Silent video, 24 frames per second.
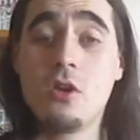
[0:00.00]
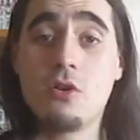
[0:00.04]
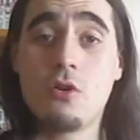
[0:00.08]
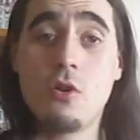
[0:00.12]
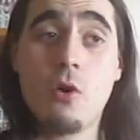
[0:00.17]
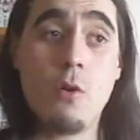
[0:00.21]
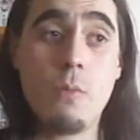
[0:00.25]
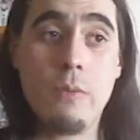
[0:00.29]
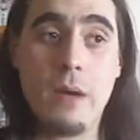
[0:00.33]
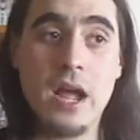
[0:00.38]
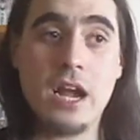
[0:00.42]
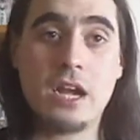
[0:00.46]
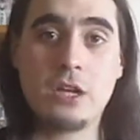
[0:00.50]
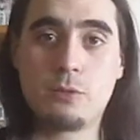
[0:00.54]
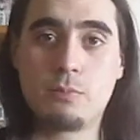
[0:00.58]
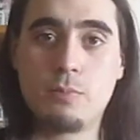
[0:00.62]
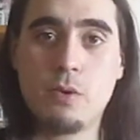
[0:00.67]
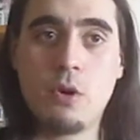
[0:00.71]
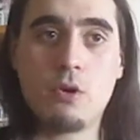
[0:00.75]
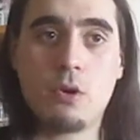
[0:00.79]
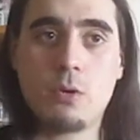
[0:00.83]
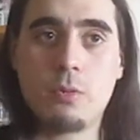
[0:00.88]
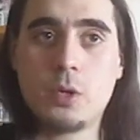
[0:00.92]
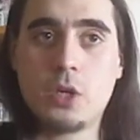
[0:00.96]
your old package
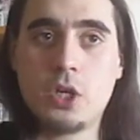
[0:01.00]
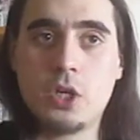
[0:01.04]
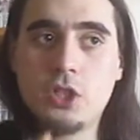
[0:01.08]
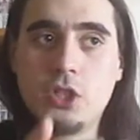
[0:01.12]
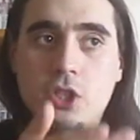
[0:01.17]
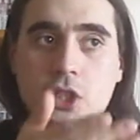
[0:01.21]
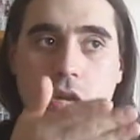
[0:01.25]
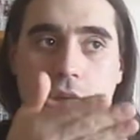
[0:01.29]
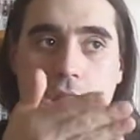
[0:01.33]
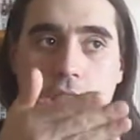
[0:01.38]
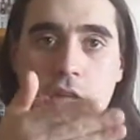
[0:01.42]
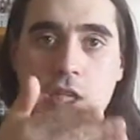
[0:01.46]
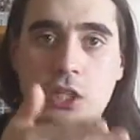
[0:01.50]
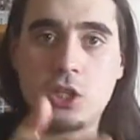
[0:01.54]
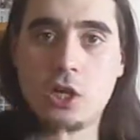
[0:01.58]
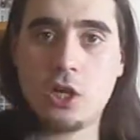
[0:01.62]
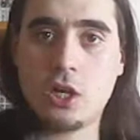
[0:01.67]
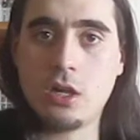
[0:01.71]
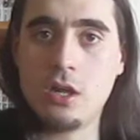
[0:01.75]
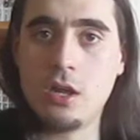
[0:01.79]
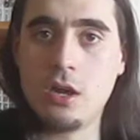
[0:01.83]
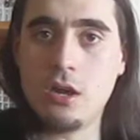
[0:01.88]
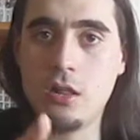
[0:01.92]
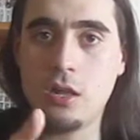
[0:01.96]
broke, because it's
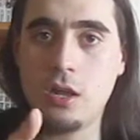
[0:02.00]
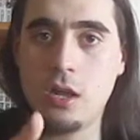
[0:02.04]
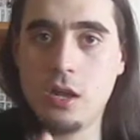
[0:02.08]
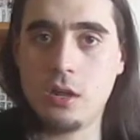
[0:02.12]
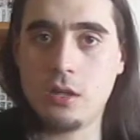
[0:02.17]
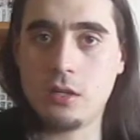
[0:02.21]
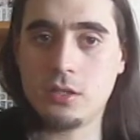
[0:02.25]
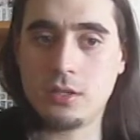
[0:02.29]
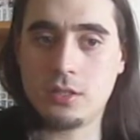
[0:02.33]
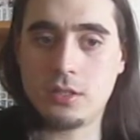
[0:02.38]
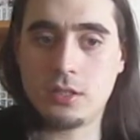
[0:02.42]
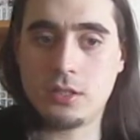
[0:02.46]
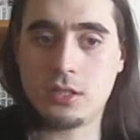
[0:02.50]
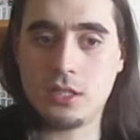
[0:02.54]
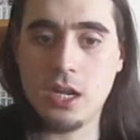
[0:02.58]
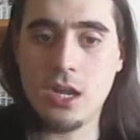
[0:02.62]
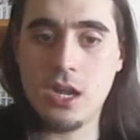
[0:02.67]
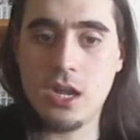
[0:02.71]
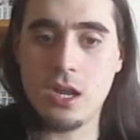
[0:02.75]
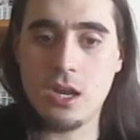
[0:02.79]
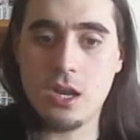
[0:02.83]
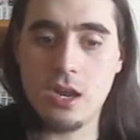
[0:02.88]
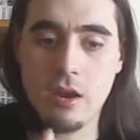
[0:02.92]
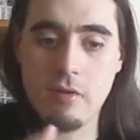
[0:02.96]
clearly
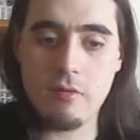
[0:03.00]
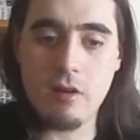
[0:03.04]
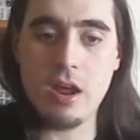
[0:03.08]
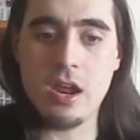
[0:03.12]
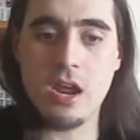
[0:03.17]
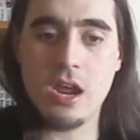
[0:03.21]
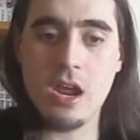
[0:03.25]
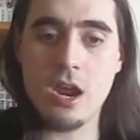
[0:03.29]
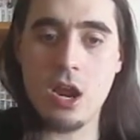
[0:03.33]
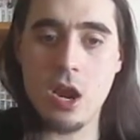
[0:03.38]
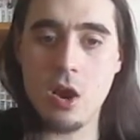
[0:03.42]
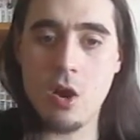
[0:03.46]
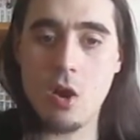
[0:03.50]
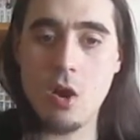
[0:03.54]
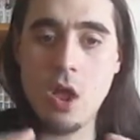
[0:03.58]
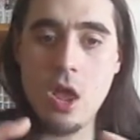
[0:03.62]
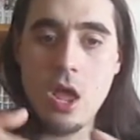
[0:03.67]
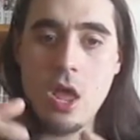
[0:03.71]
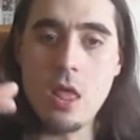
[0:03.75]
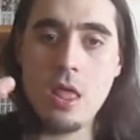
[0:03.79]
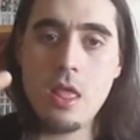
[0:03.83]
seen right here